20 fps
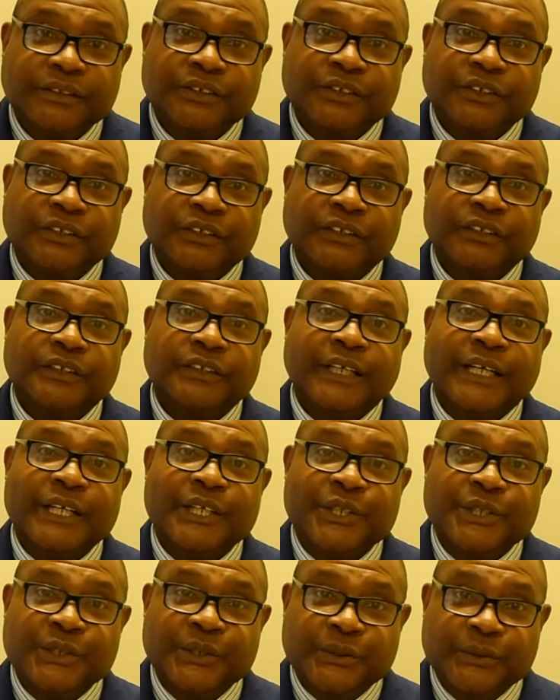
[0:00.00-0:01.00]
should,
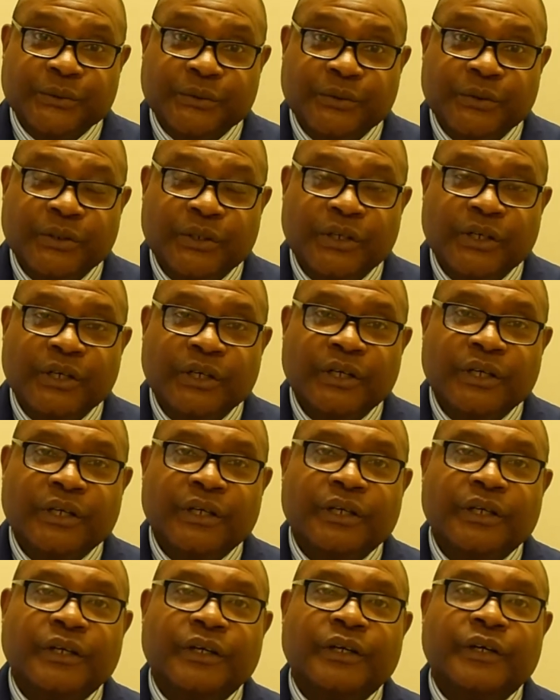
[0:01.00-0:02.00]
and do,
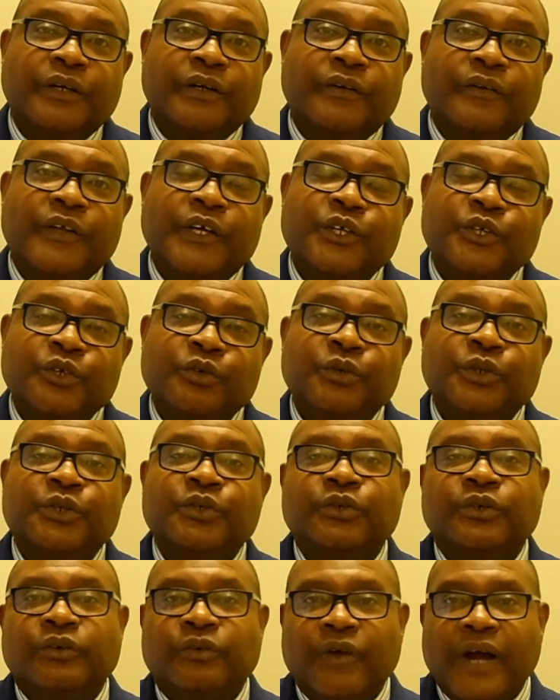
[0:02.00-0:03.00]
then you
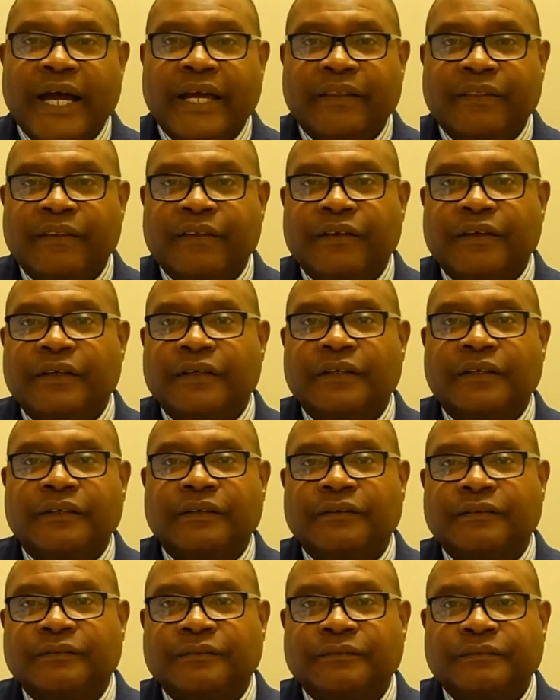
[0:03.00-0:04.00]
would do the right thing.
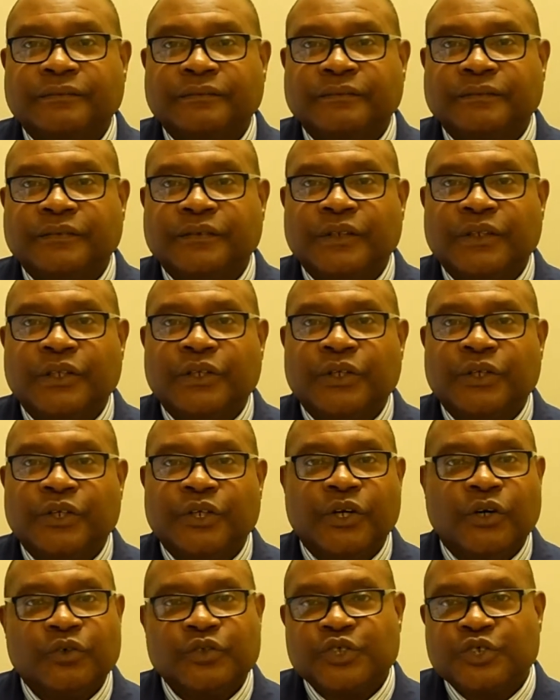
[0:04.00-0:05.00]

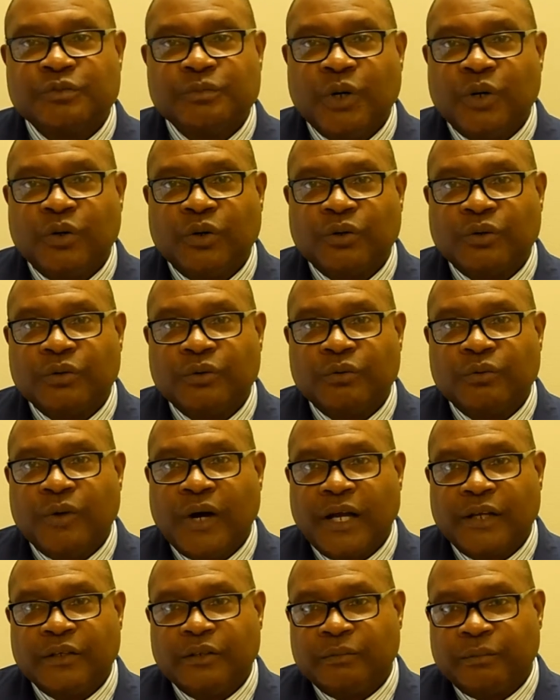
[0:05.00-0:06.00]
Don't smoke
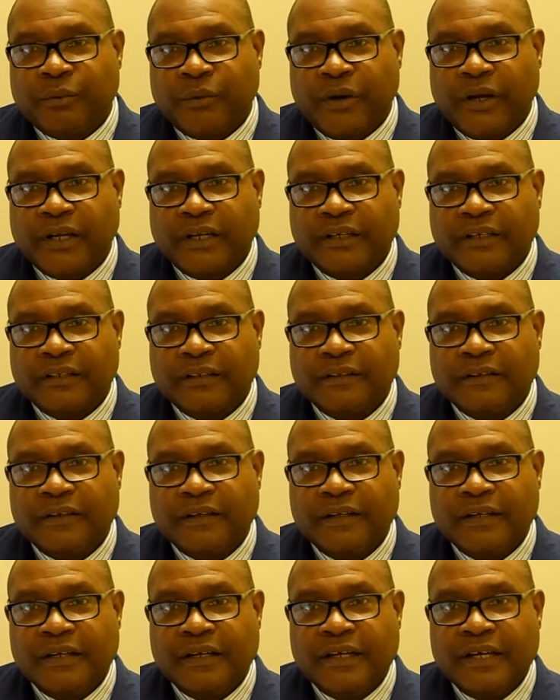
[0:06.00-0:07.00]
while you're pregnant.
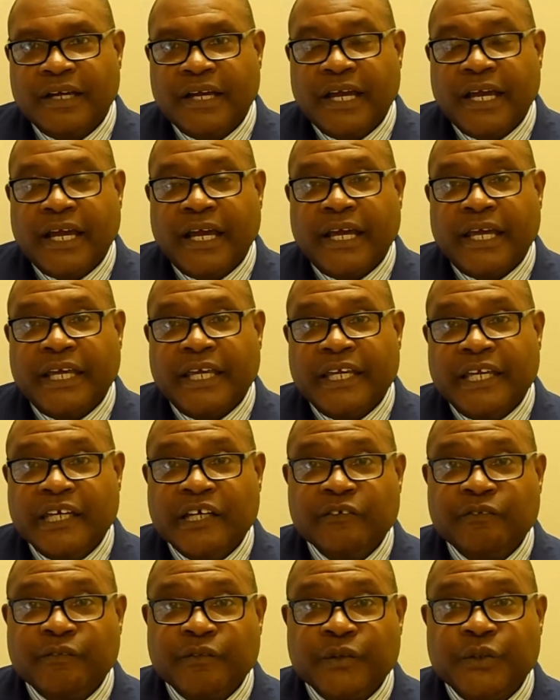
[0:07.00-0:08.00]

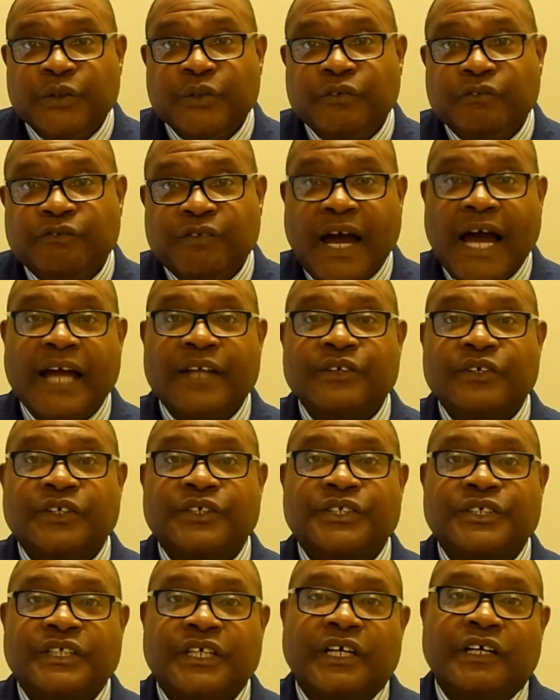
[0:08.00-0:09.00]
If you find
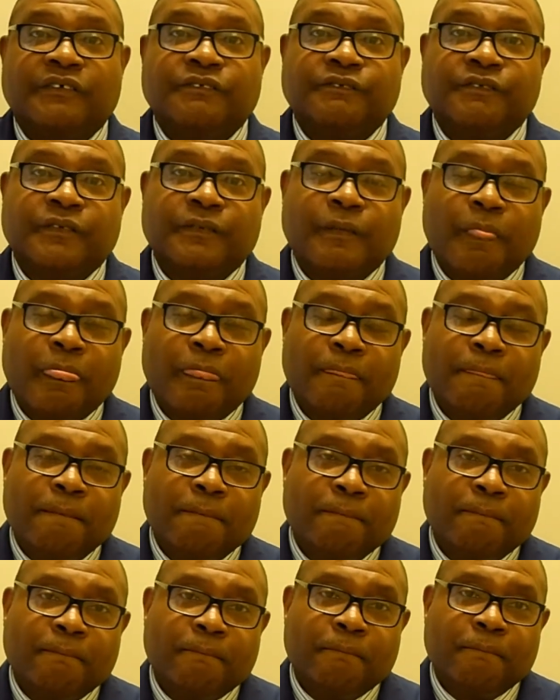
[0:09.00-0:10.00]
yourself
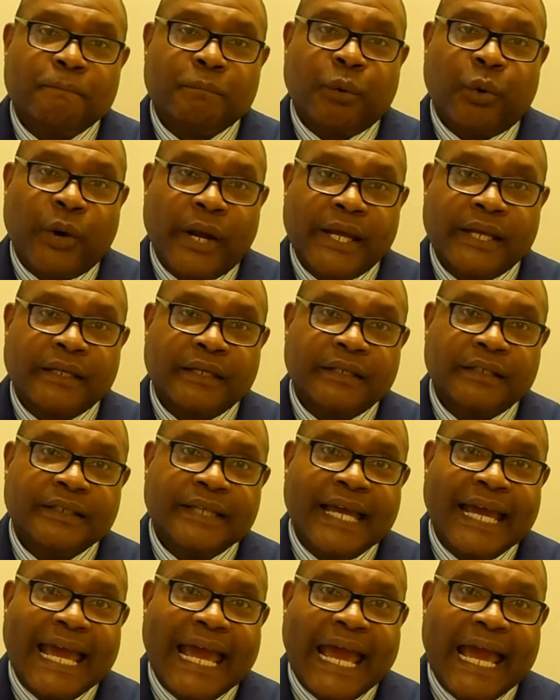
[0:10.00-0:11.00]

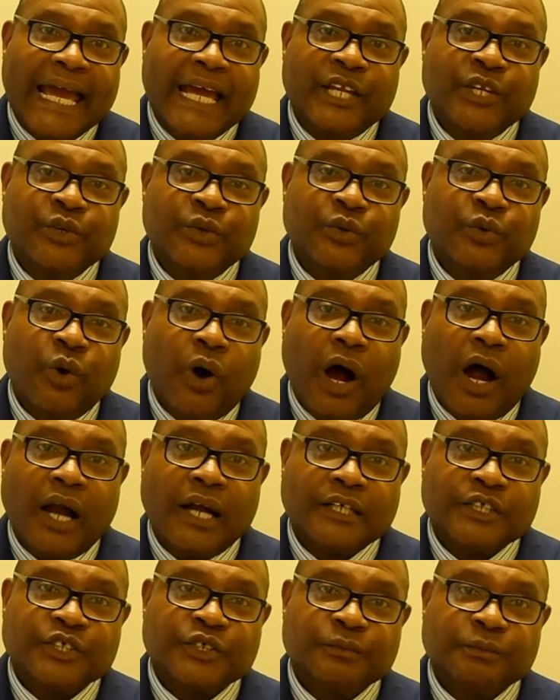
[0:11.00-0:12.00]
pregnant and you
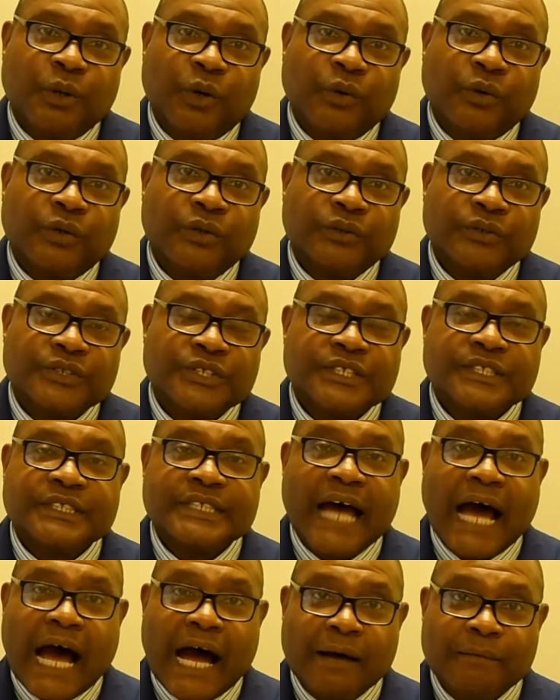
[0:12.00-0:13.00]
are a smoker,
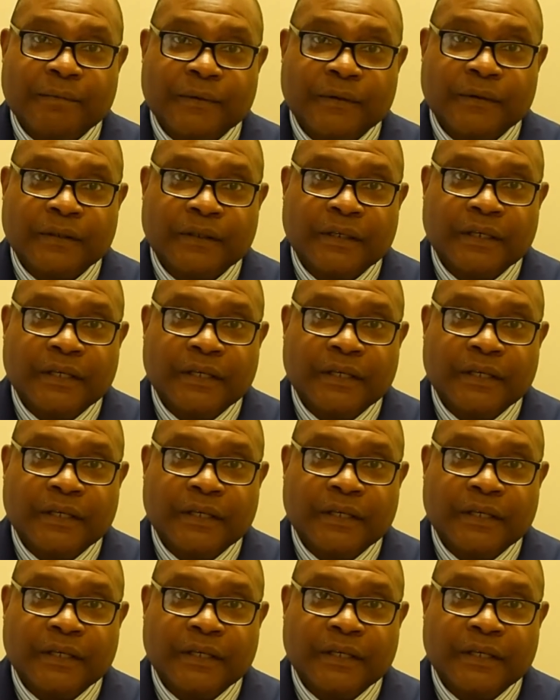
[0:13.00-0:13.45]
stop.